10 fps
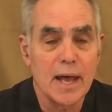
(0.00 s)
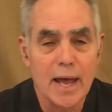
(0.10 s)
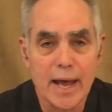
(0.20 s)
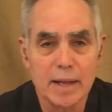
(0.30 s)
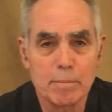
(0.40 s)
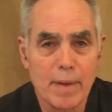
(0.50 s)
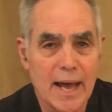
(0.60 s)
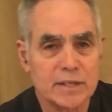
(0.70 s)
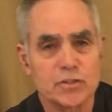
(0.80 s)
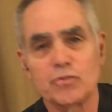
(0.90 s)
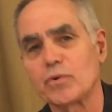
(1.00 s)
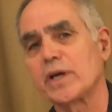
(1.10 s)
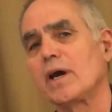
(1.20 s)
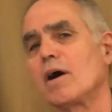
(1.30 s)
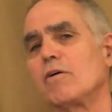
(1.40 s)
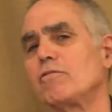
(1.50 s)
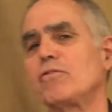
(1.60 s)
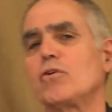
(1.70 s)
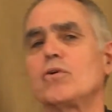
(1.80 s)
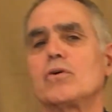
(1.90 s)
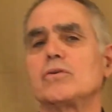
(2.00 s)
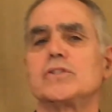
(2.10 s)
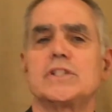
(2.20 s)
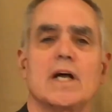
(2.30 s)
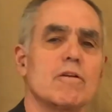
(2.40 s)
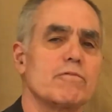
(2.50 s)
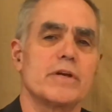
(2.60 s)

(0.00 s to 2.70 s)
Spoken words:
and mastery of yourself